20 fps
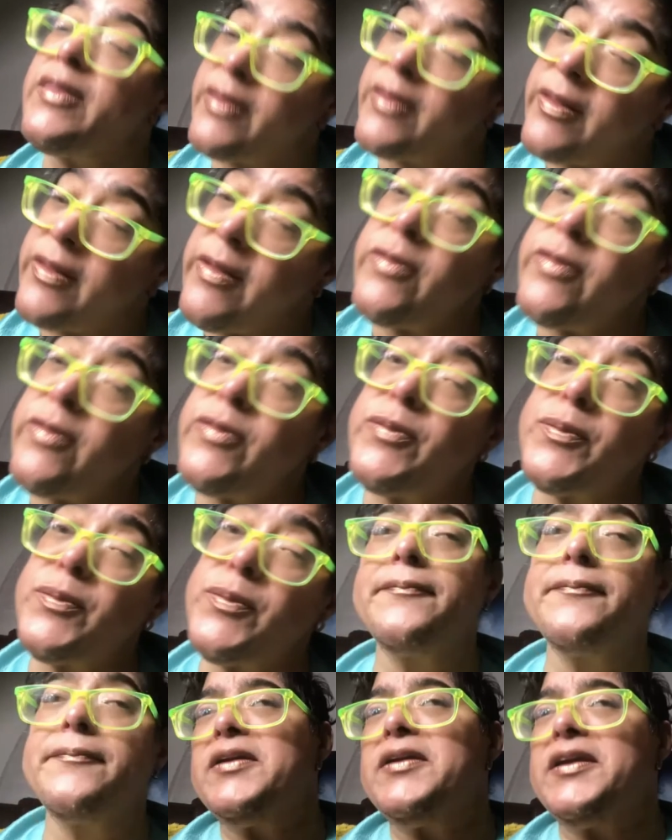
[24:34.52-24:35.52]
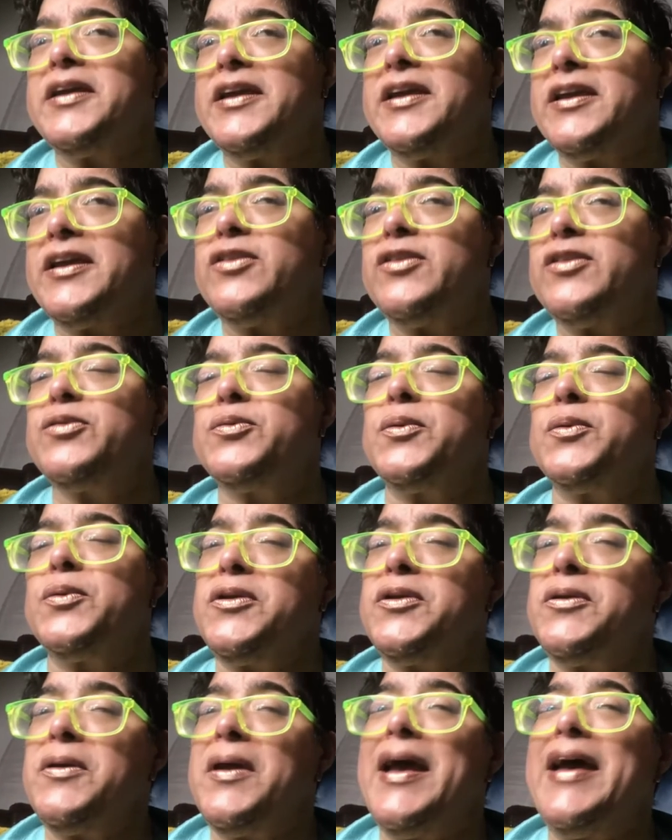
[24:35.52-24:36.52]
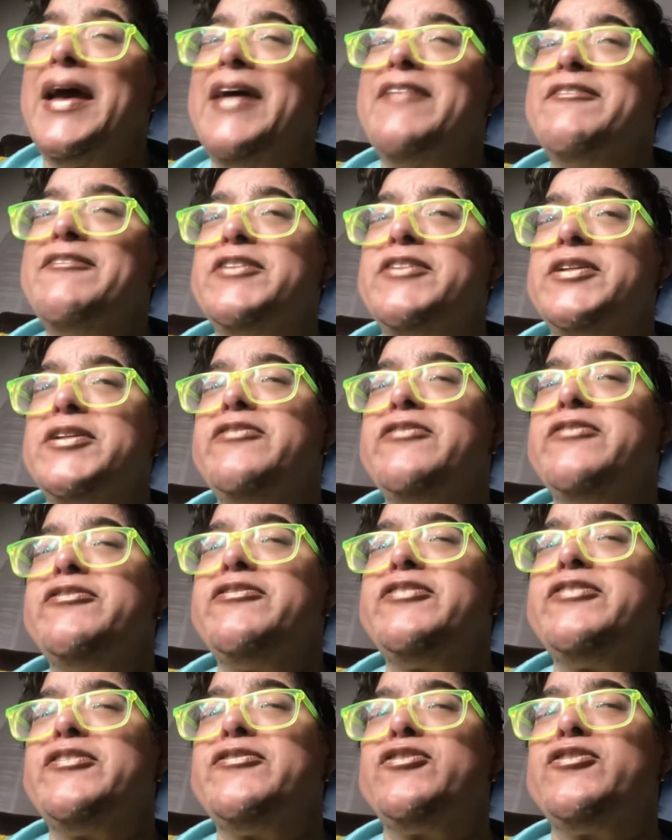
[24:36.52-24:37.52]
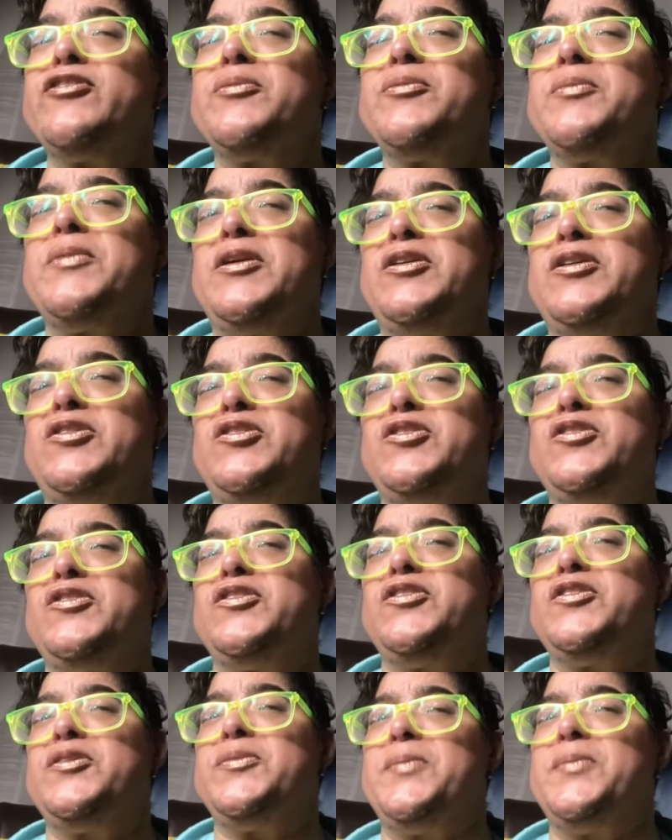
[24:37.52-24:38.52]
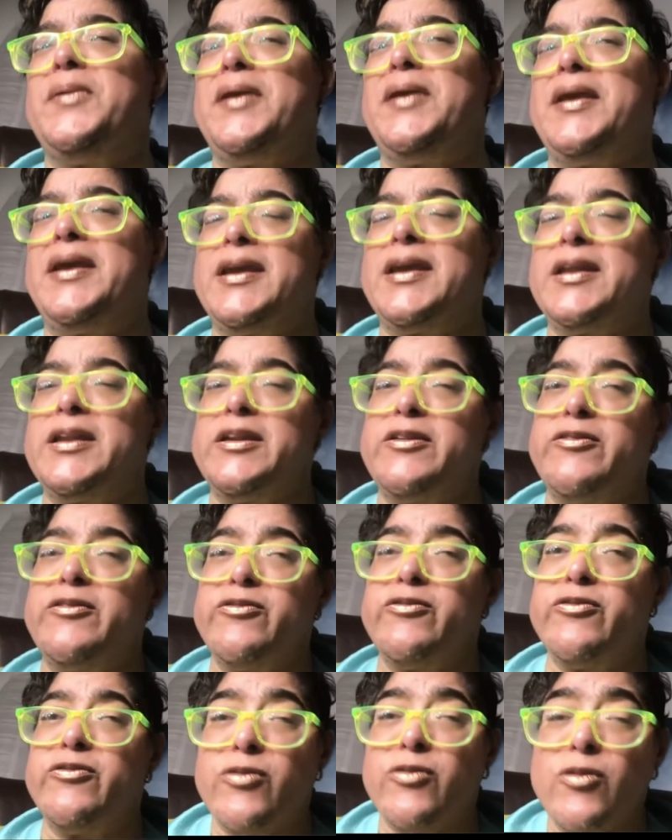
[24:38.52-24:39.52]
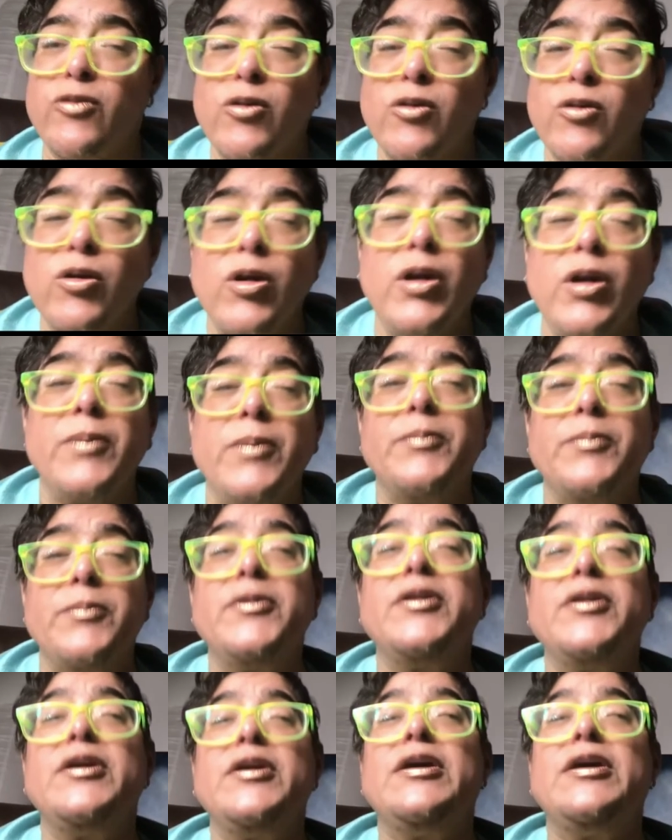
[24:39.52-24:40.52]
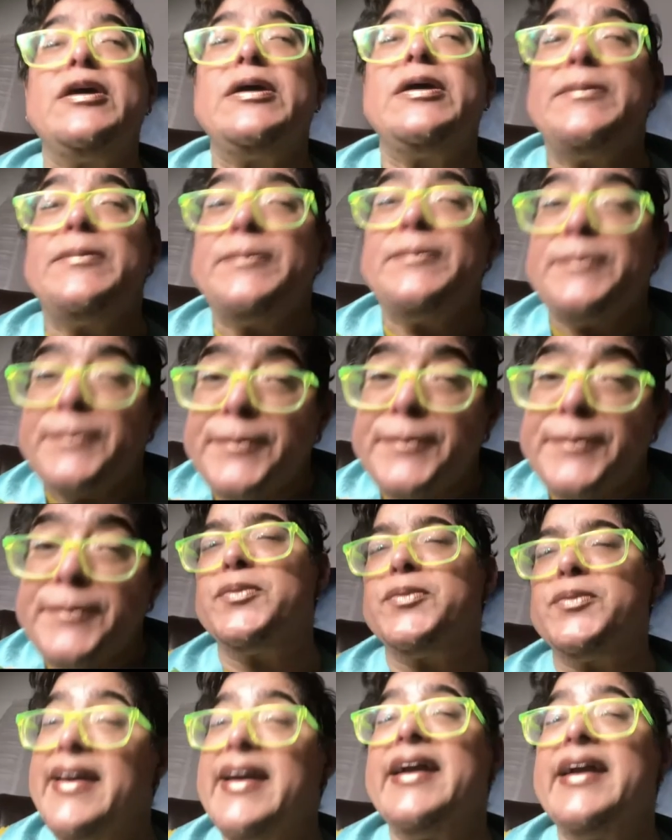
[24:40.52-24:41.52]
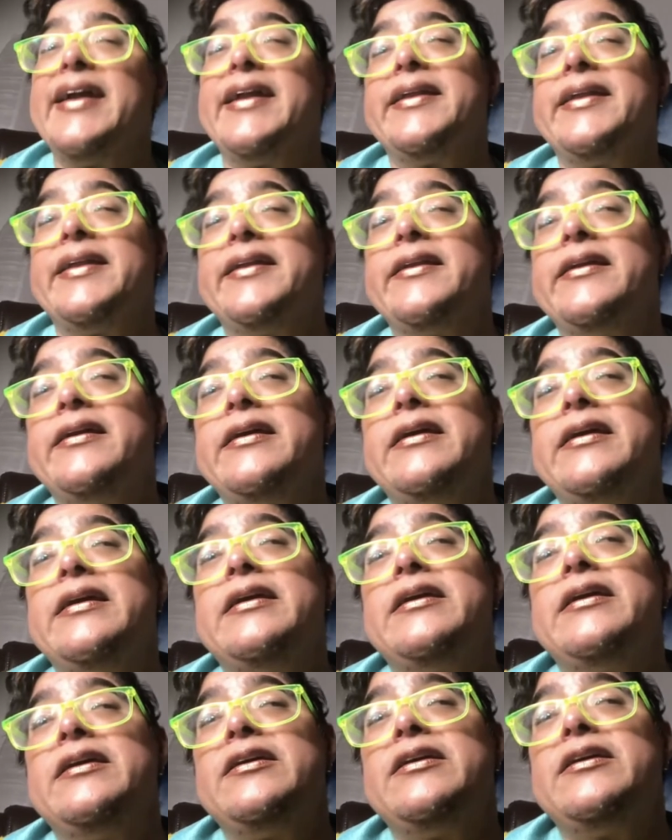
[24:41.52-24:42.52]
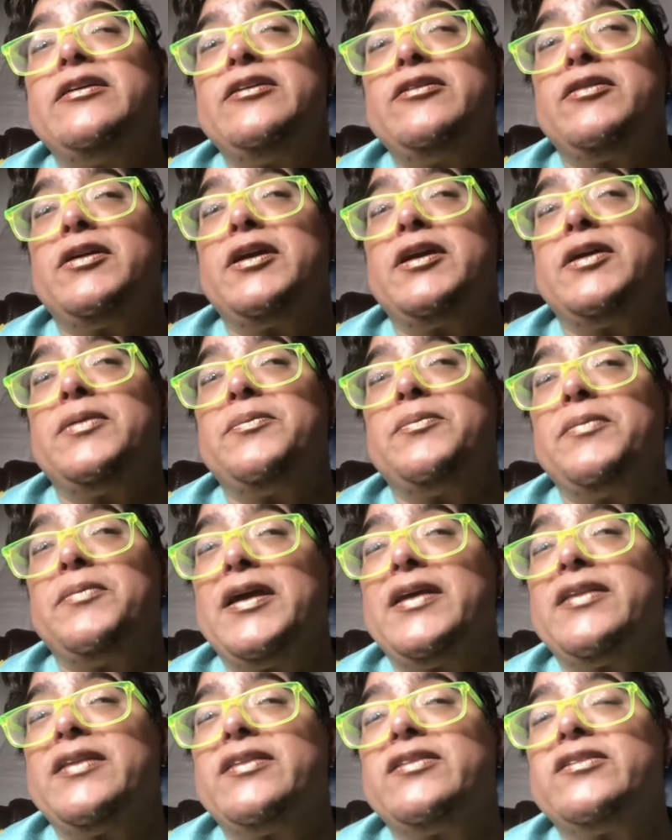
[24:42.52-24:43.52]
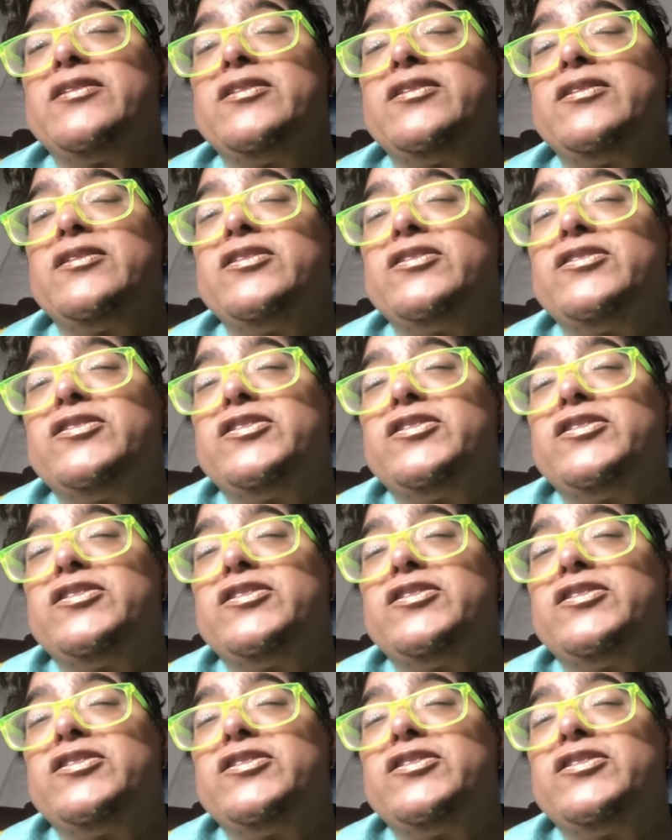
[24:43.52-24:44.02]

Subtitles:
Clarity is when you have enough information to make an informed, best possible decision, and then you can make the decision and go.